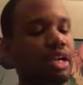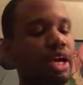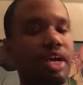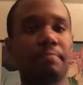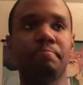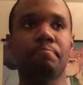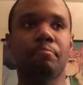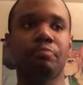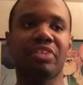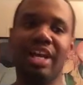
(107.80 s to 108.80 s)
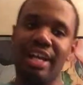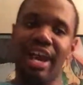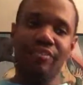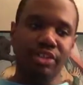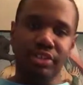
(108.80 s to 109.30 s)

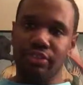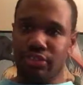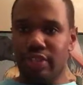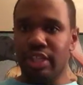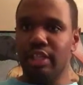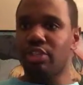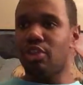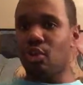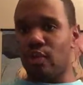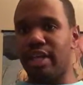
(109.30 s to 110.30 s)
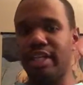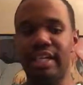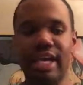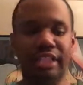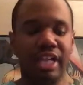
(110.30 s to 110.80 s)
After 3, where he
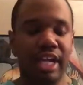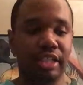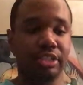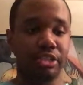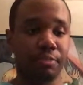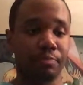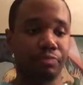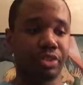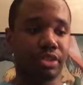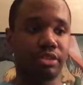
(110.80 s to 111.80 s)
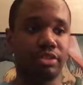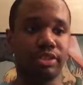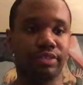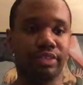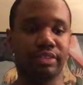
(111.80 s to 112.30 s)
got to challenge
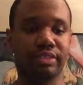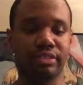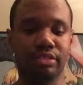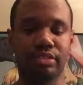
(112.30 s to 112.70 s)
Crucifer,